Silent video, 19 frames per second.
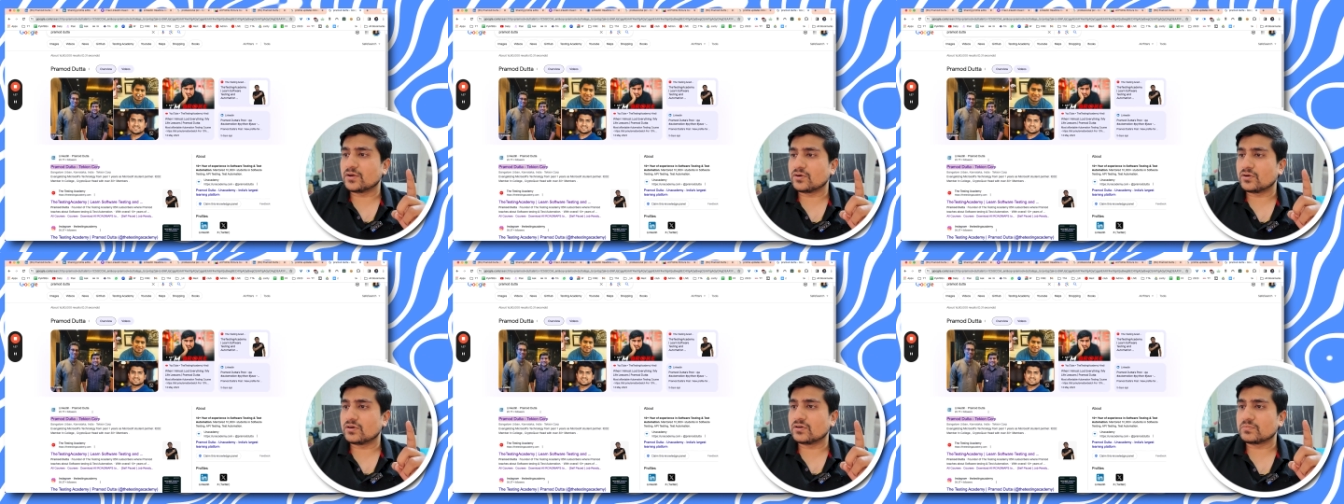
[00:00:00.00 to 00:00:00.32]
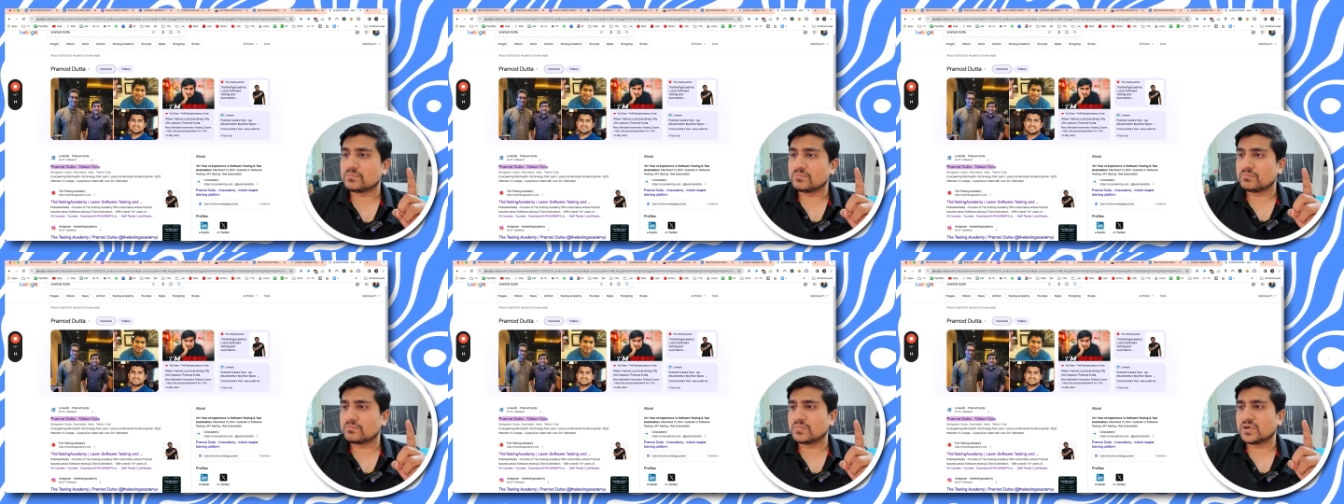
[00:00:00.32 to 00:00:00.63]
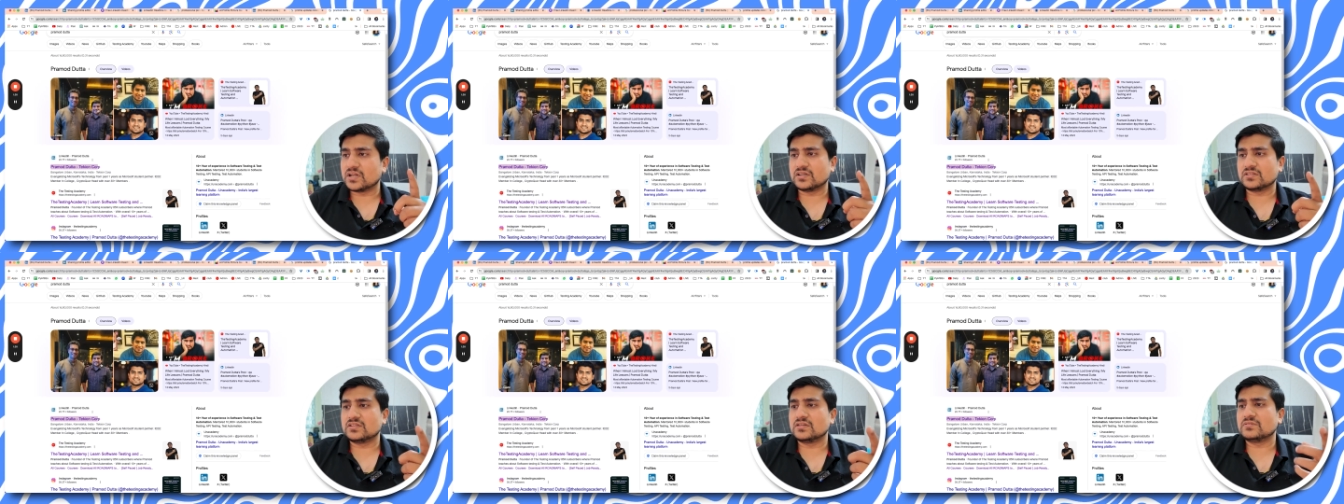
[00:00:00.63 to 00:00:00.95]
Or
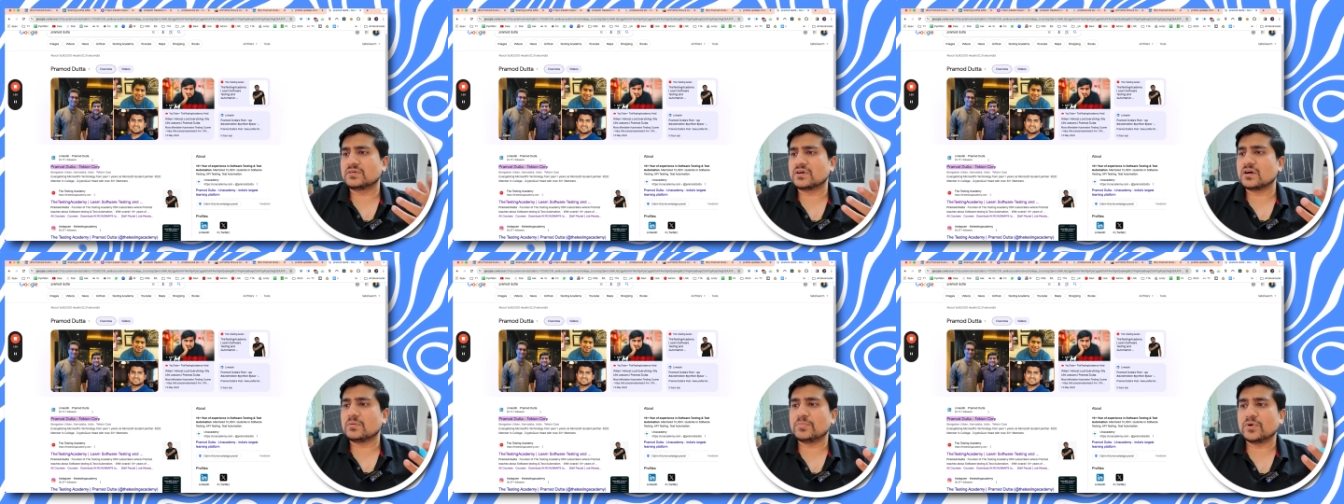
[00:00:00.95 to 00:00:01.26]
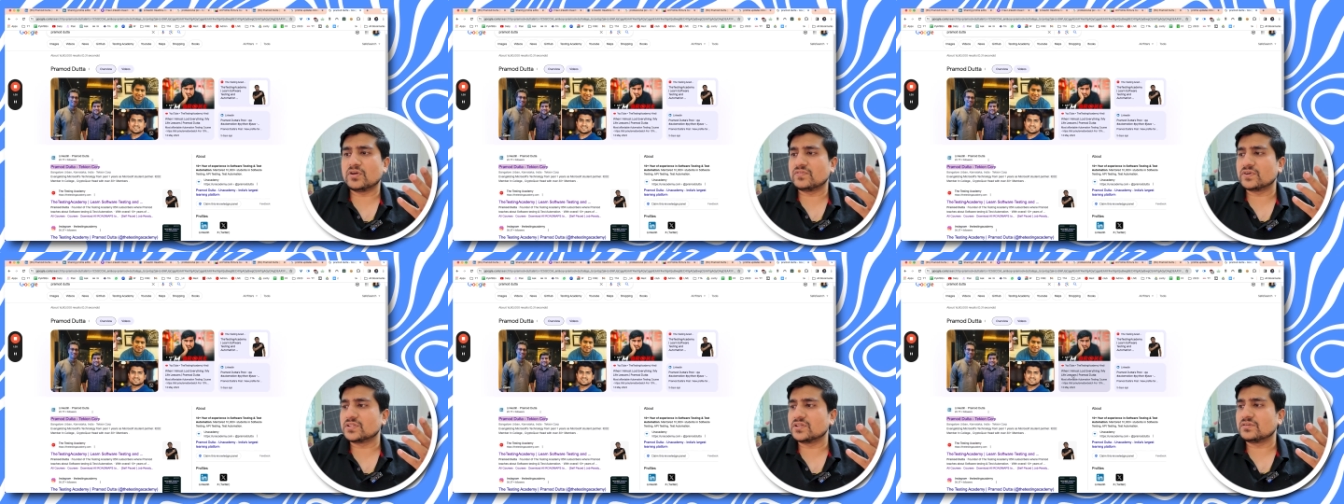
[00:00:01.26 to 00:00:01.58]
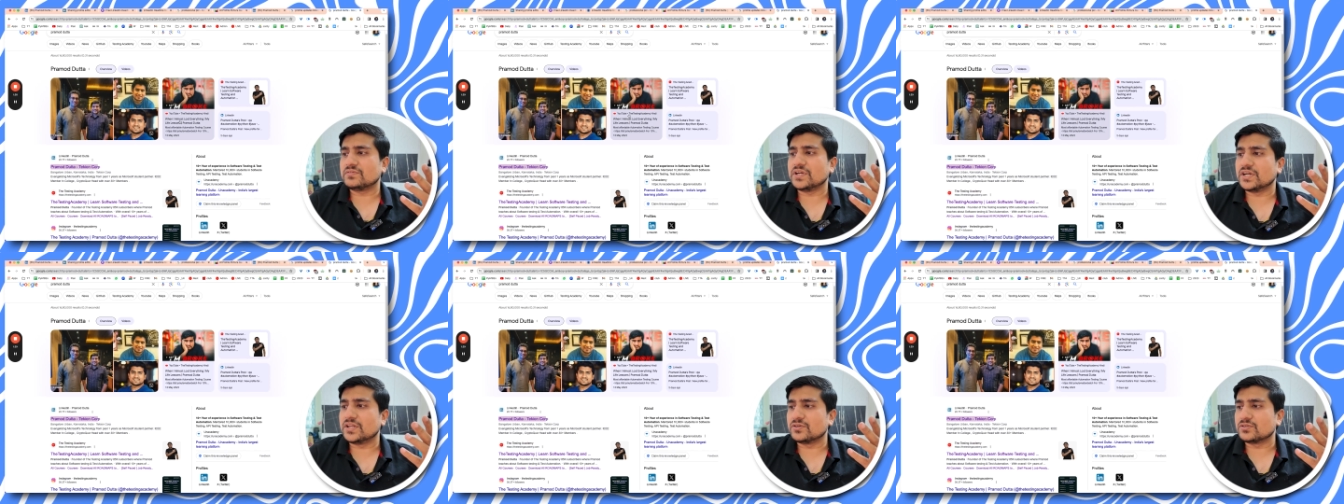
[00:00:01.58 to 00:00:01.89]
another couple of other
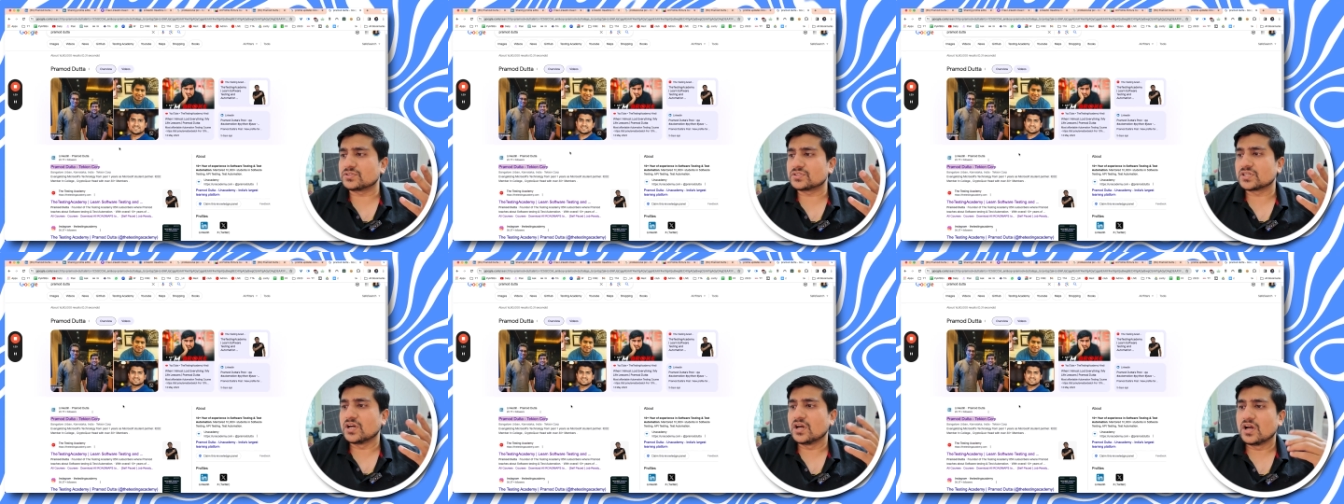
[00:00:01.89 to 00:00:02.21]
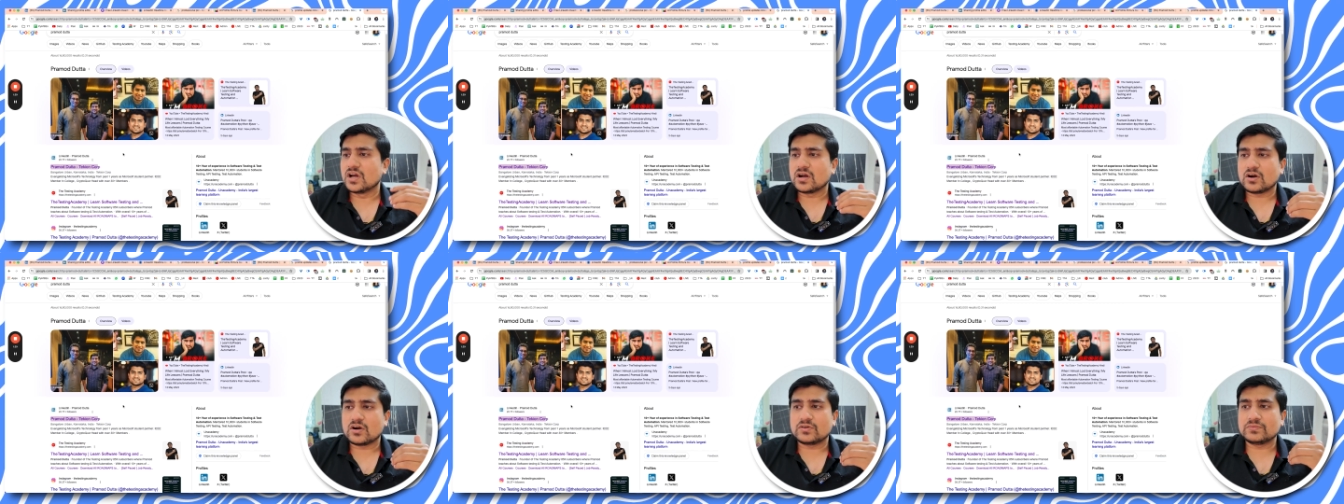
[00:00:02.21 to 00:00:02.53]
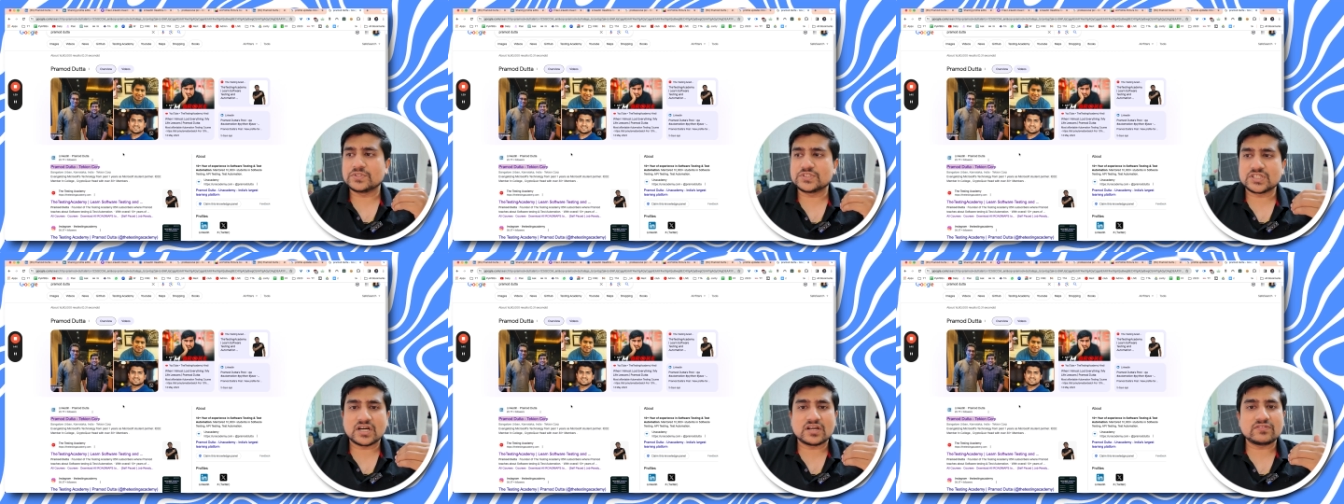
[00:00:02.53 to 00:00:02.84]
videos or
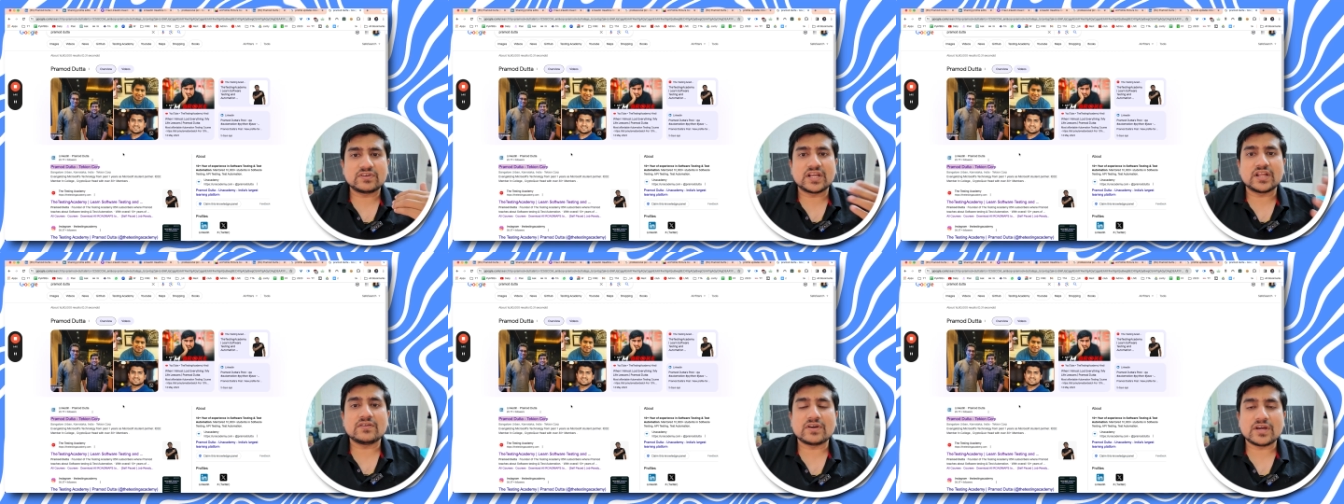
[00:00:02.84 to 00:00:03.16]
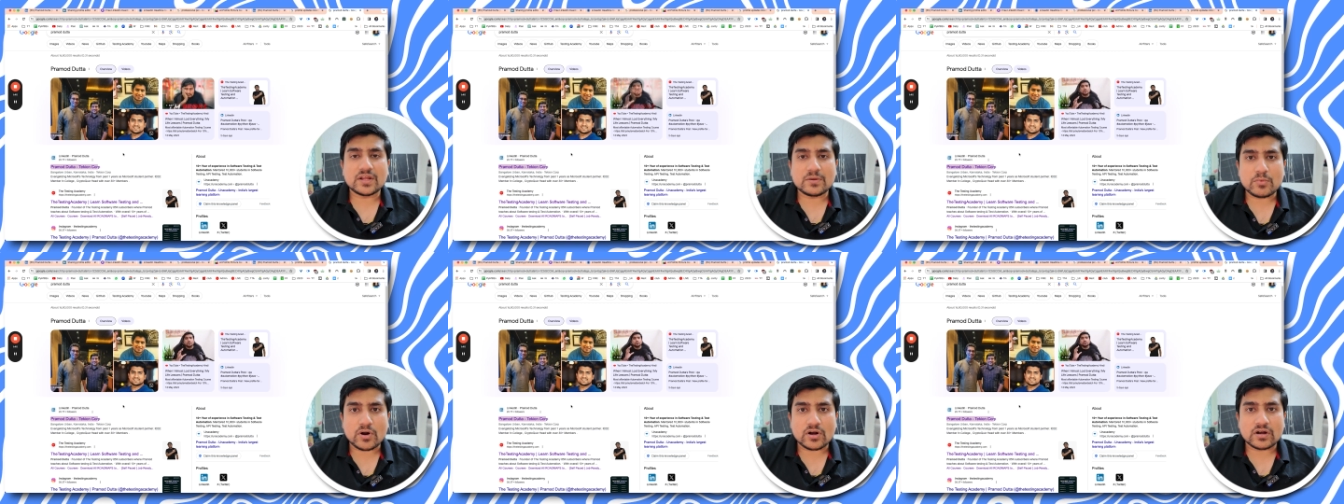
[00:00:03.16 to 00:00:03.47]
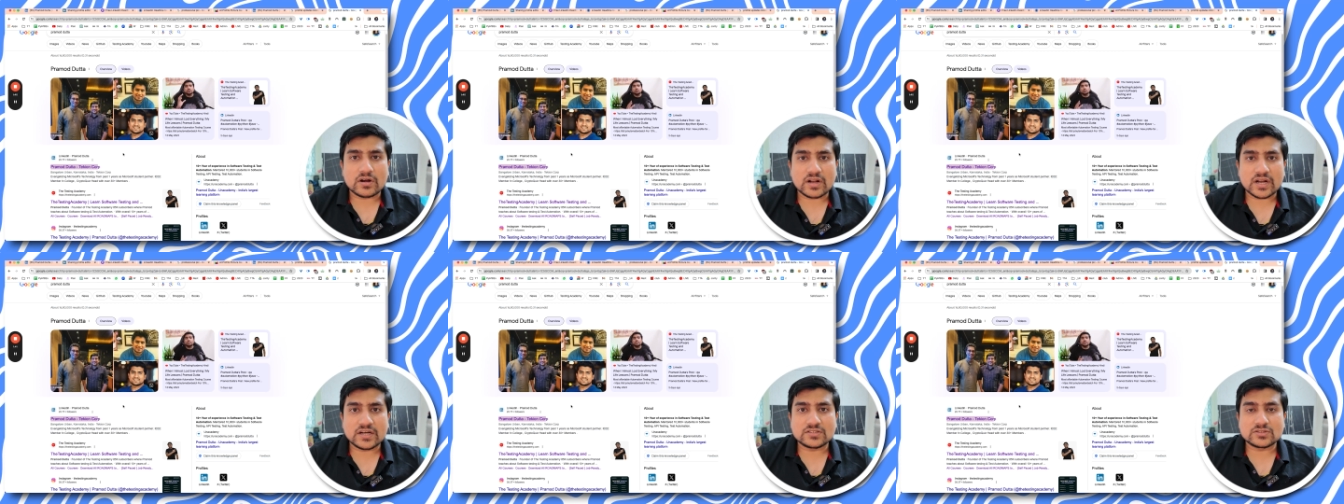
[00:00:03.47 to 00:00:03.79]
which are very, very
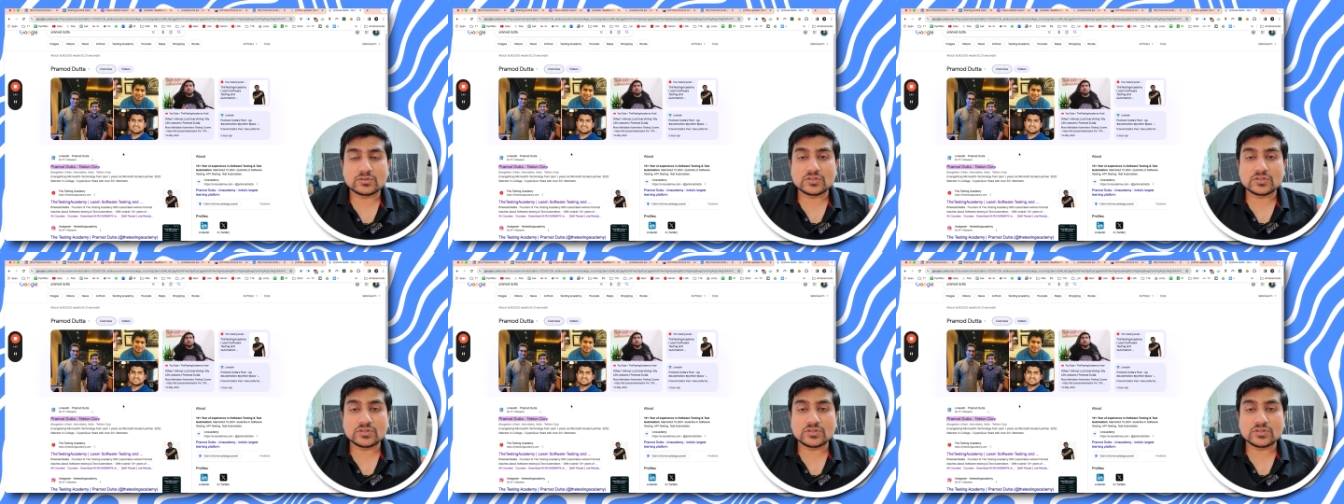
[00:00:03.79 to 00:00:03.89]
important, right?